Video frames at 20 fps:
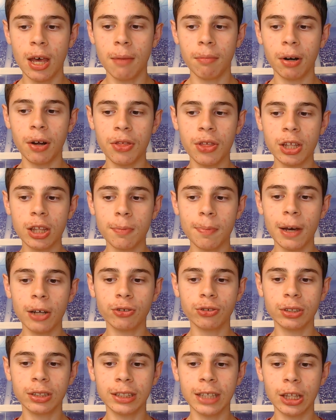But I think the
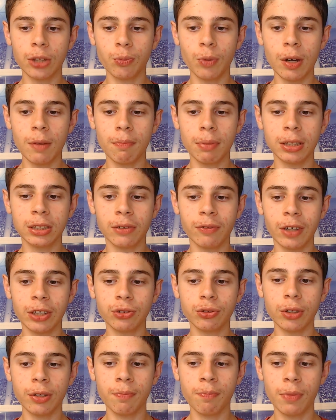Patriots get the win because
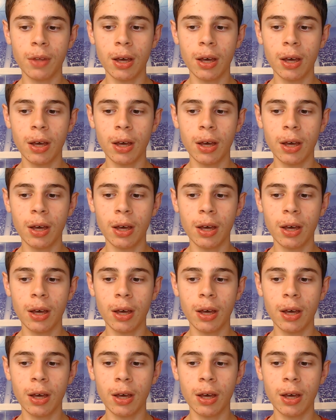eventually